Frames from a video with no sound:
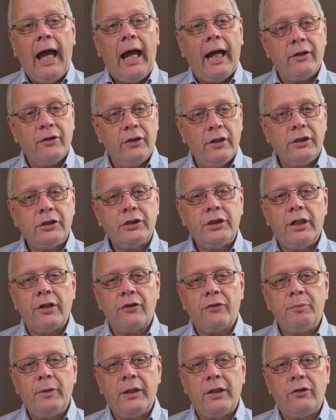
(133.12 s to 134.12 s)
And this
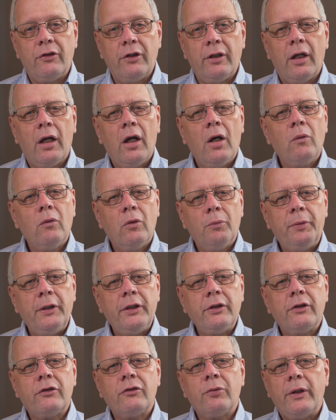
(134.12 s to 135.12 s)
year's meeting will
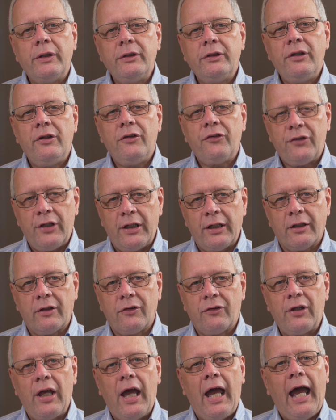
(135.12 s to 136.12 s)
be the
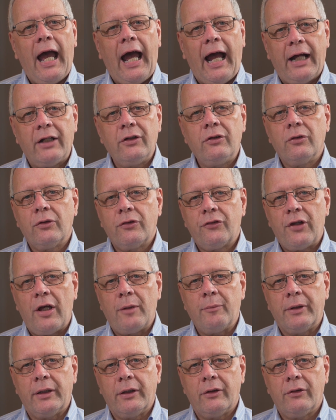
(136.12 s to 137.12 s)
26th annual
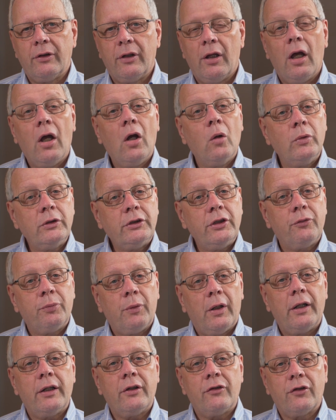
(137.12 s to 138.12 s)
summit, which is
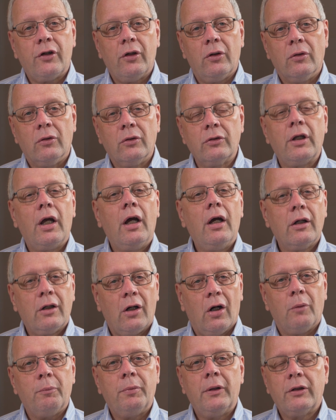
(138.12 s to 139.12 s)
why it's called
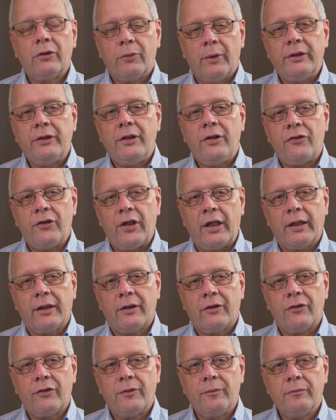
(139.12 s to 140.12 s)

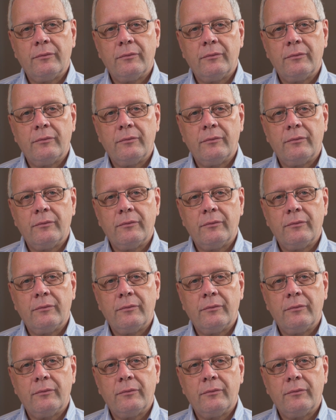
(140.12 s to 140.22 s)
COP26.